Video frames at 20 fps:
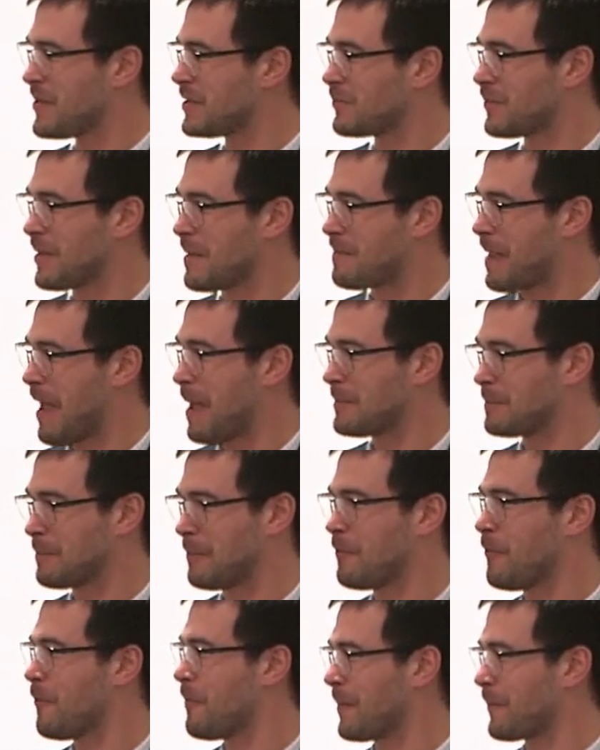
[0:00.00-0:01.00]
though, as we're perhaps
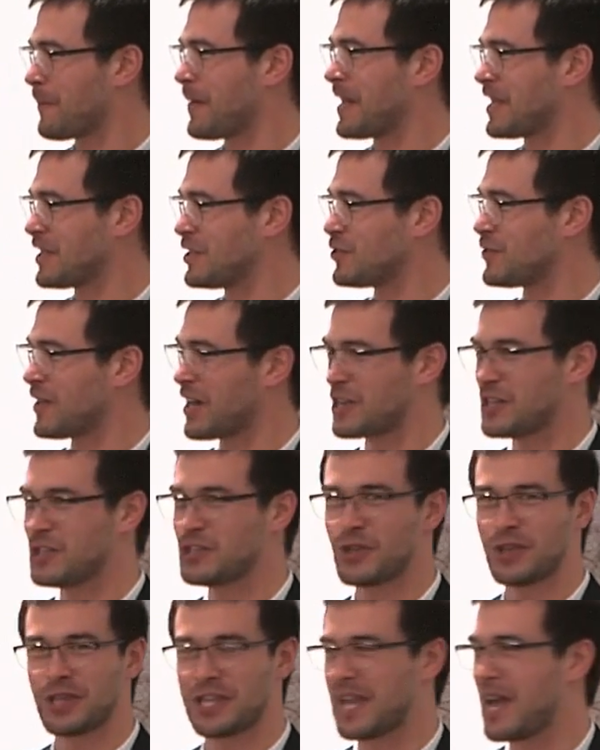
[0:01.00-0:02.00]
performing
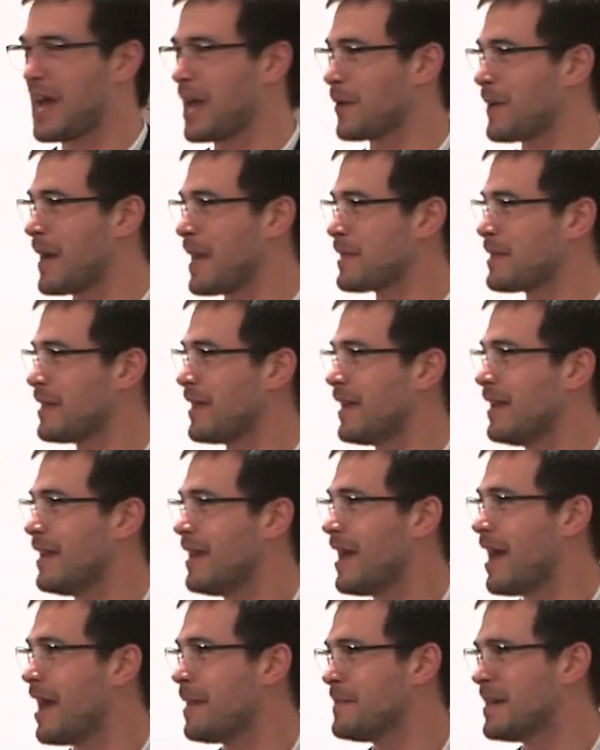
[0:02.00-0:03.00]
reconstructions on the younger athlete.
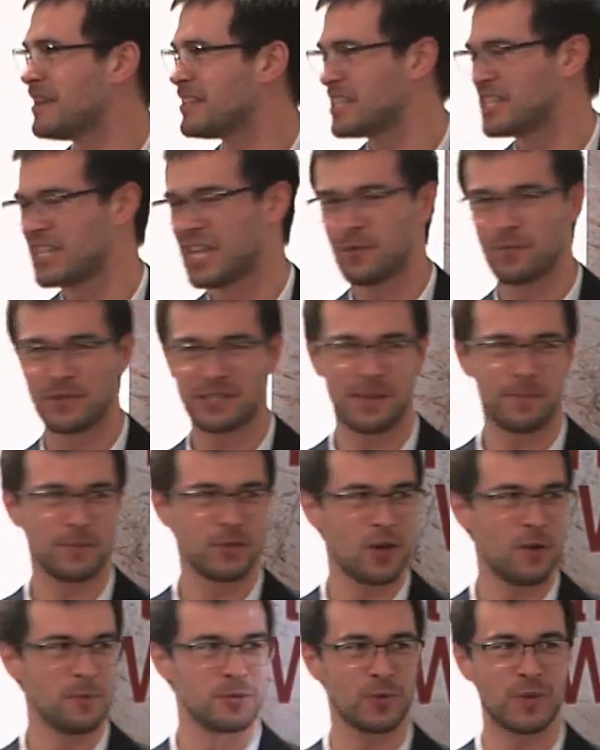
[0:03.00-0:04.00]
Um, as I said,
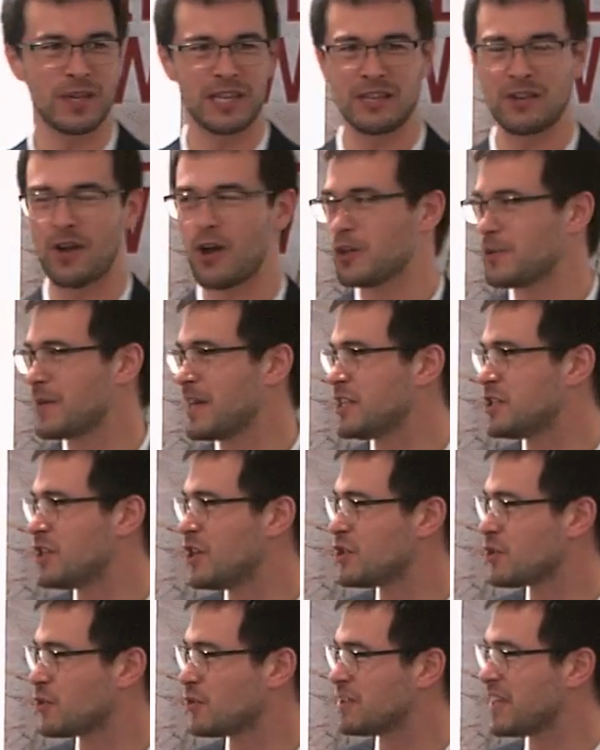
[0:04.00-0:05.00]
sometimes we alter our
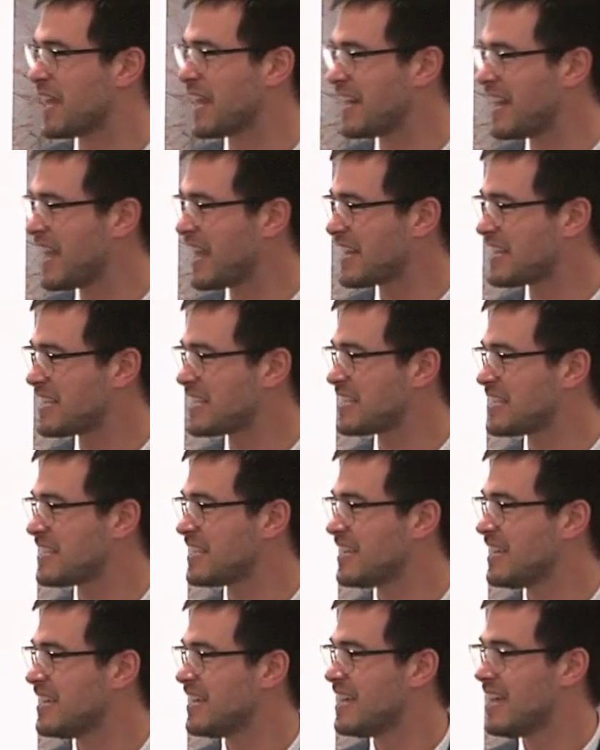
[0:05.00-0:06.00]
surgical
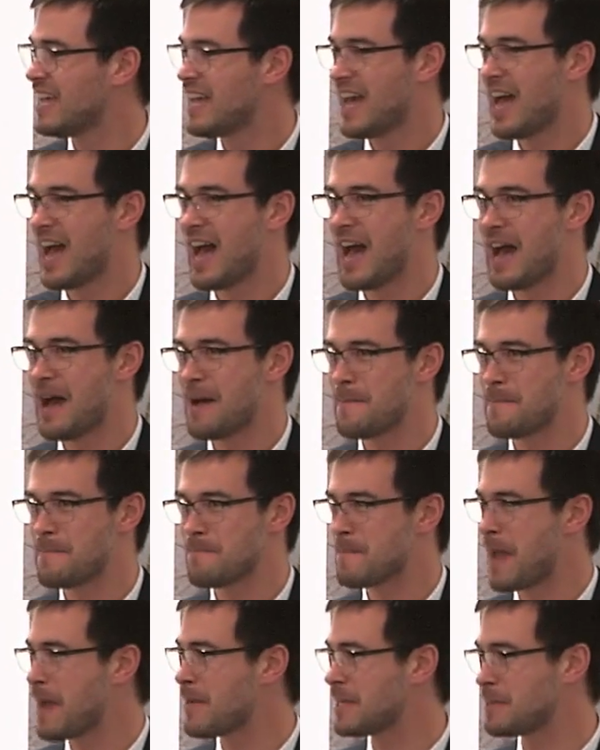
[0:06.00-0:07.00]
techniques. Um,
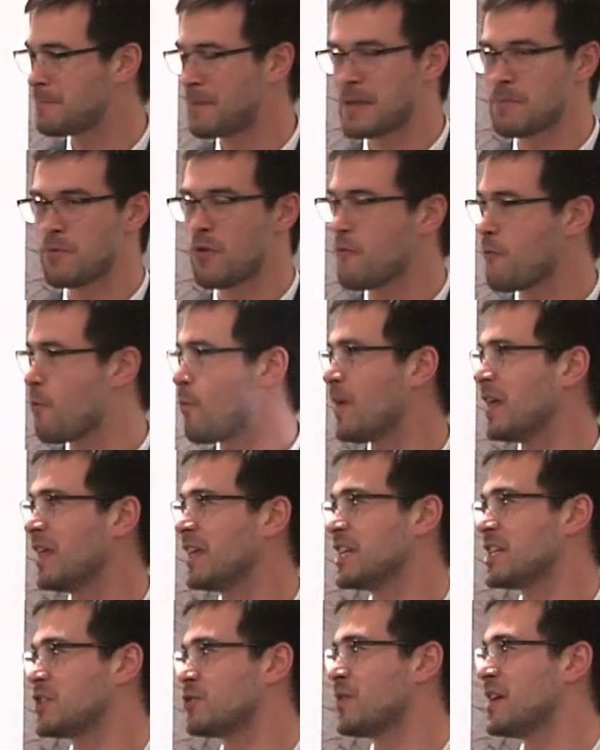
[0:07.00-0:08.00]
maybe there's been more of a
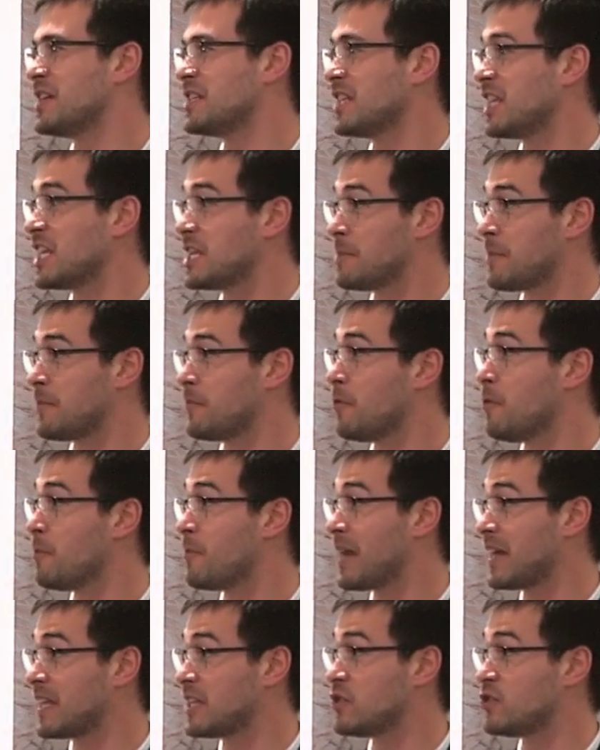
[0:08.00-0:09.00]
willingness recently to
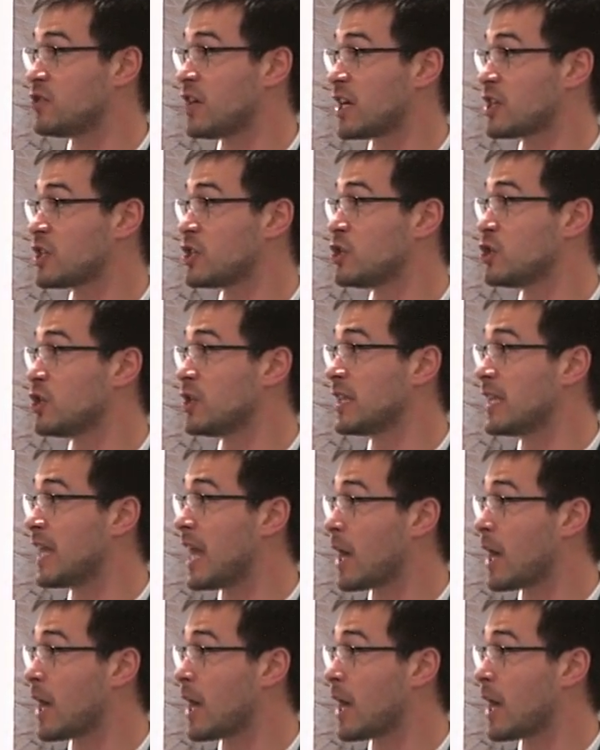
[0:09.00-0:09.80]
perform reconstructions on the